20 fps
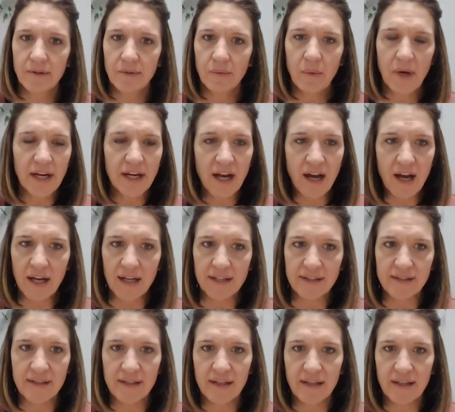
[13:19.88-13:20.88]
Why
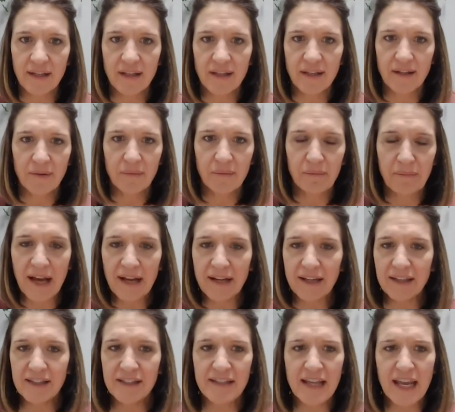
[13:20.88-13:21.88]
not? Back
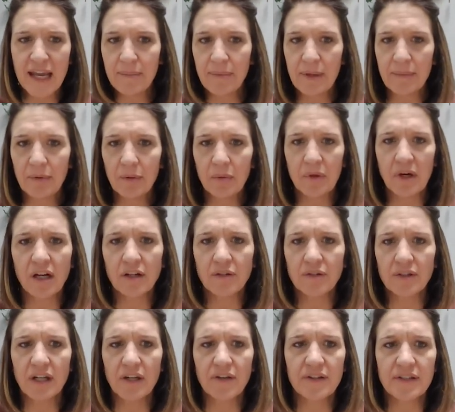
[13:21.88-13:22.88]
in the day, people were
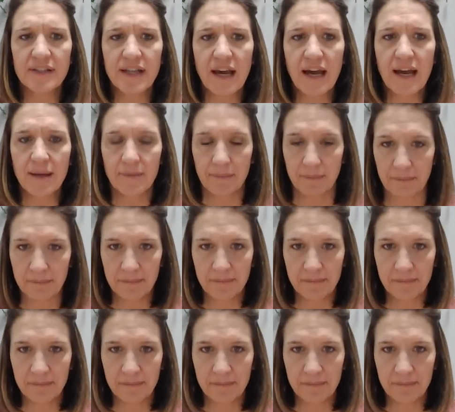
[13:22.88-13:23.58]
hungry all the time.